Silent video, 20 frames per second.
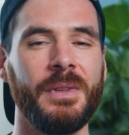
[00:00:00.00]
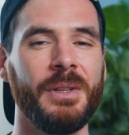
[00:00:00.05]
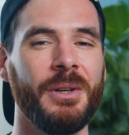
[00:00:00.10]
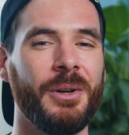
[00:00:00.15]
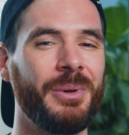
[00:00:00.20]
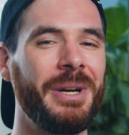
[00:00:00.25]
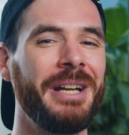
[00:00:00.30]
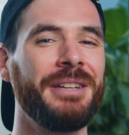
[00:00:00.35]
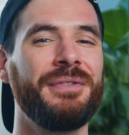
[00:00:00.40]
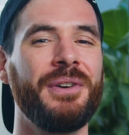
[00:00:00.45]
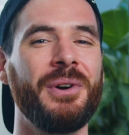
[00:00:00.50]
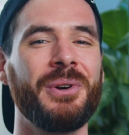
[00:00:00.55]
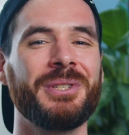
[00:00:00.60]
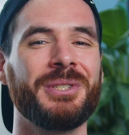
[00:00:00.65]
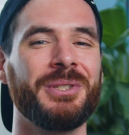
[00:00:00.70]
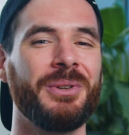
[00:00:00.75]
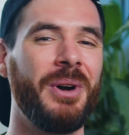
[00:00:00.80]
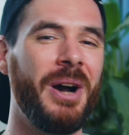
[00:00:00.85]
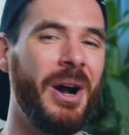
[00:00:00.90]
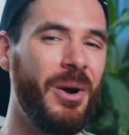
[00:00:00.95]
Alright folks,
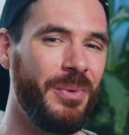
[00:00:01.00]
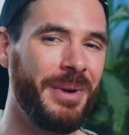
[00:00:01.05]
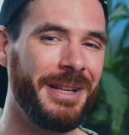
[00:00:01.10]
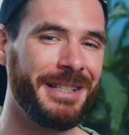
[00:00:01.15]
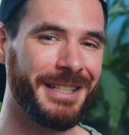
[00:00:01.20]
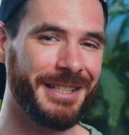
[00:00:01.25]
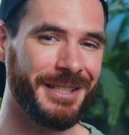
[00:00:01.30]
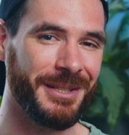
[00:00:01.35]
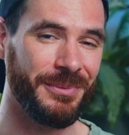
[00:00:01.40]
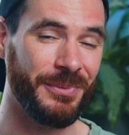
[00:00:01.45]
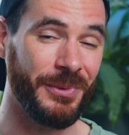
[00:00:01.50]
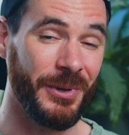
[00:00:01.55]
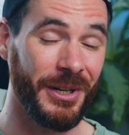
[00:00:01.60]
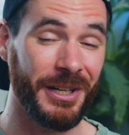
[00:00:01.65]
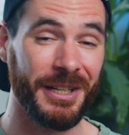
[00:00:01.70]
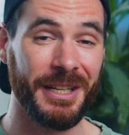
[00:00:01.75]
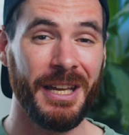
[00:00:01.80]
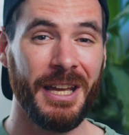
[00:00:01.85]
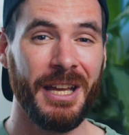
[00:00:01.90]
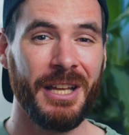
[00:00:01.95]
so how well does it
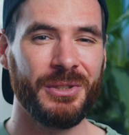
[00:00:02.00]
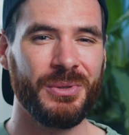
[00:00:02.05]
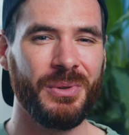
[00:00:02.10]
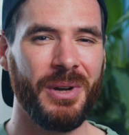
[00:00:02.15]
work to